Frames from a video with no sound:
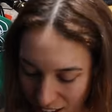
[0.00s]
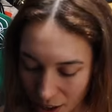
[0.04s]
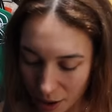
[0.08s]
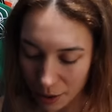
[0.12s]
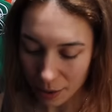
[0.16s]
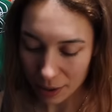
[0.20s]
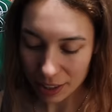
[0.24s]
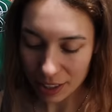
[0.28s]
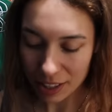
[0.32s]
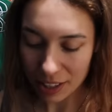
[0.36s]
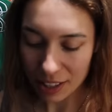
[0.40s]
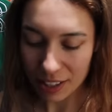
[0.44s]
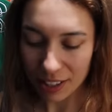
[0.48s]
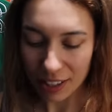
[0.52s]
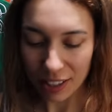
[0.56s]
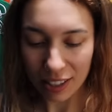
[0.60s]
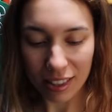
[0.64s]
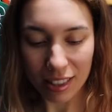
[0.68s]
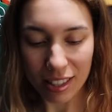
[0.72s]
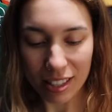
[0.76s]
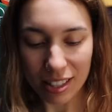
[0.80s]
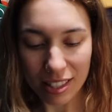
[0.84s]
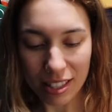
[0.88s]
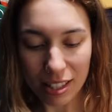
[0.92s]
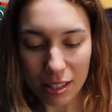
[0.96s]
Oh, and then
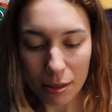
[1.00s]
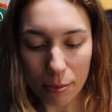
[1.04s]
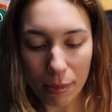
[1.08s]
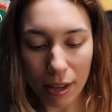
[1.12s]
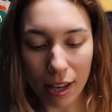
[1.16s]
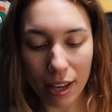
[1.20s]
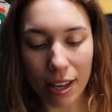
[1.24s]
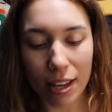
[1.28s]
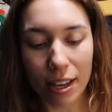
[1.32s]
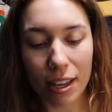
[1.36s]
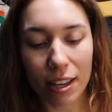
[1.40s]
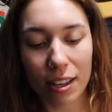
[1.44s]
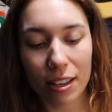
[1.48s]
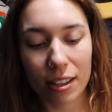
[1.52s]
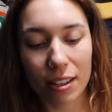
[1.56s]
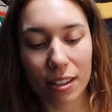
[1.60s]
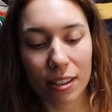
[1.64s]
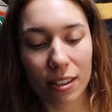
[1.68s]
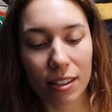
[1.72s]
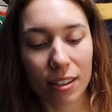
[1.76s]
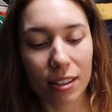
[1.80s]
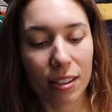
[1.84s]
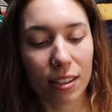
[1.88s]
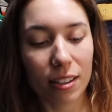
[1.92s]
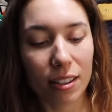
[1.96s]
this is my
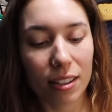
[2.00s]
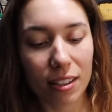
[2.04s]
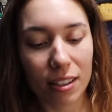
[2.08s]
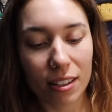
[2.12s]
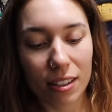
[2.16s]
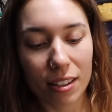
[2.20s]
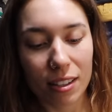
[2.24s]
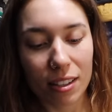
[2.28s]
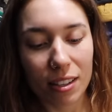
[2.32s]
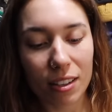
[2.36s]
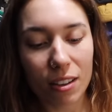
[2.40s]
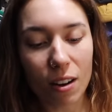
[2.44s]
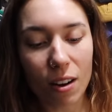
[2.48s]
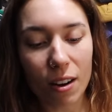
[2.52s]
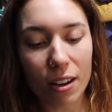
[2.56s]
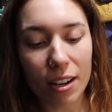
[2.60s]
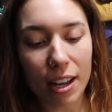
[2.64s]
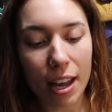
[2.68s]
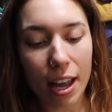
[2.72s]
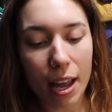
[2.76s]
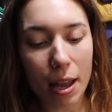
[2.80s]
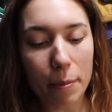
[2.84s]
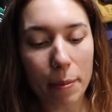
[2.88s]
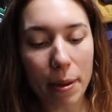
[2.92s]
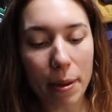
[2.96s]
Cartier